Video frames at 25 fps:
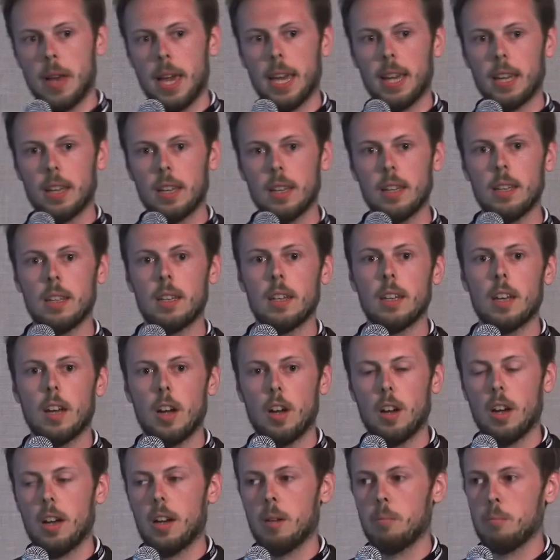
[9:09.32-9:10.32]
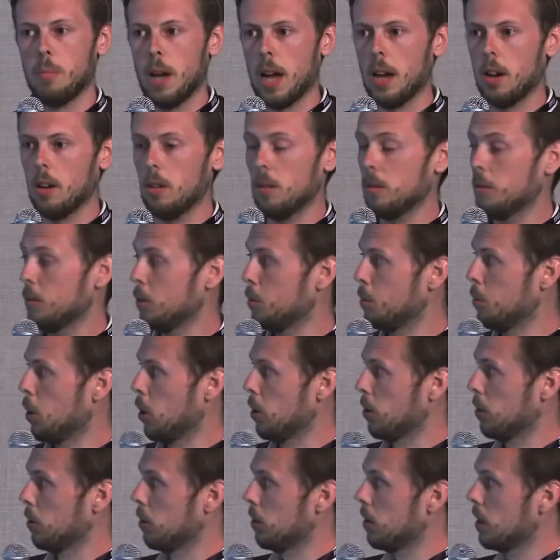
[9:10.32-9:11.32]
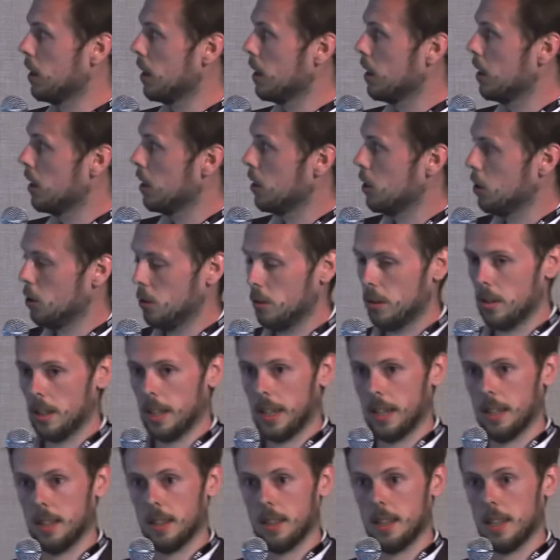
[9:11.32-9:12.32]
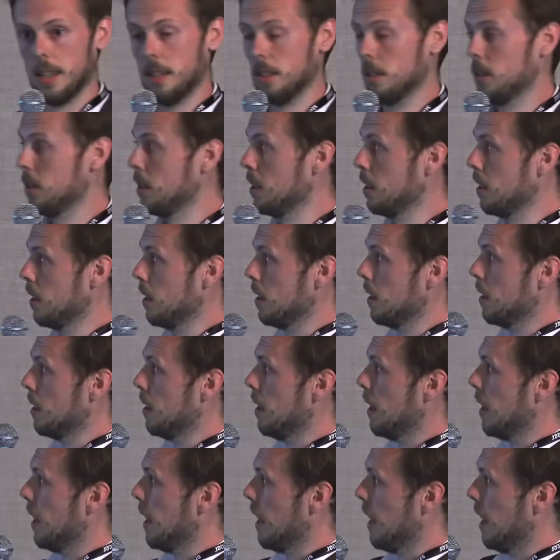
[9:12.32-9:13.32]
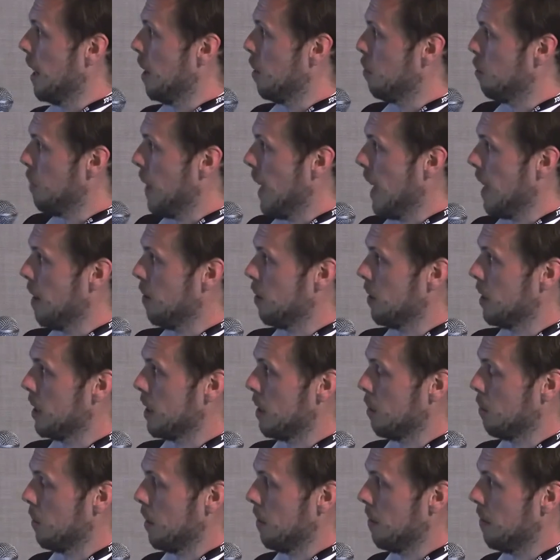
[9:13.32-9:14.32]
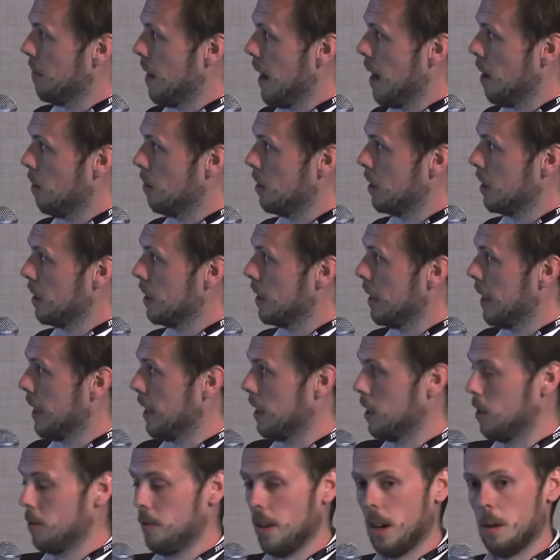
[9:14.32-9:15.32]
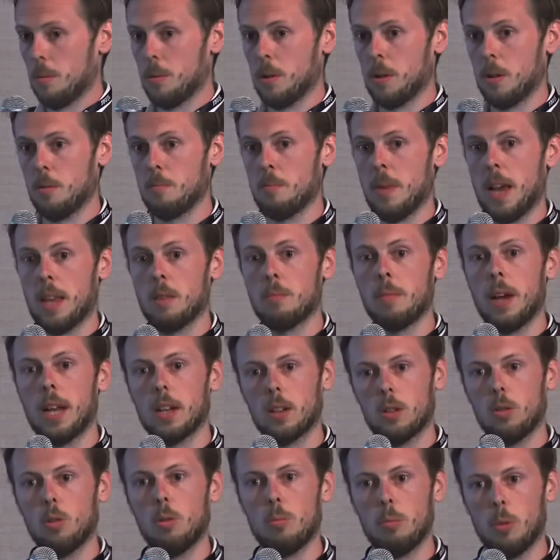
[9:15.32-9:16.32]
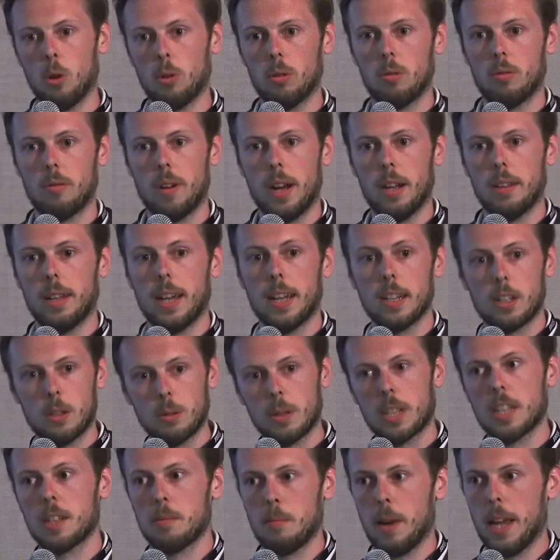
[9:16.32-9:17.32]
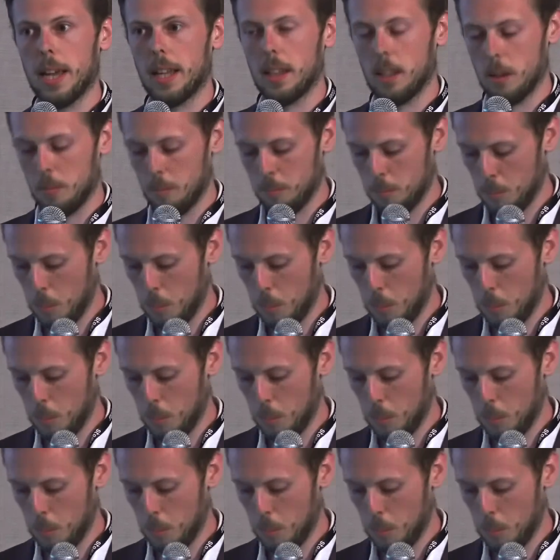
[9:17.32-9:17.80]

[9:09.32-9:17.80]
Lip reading: make a powerful model using these behaviors that we found and develop a mathematical model around that to explain them.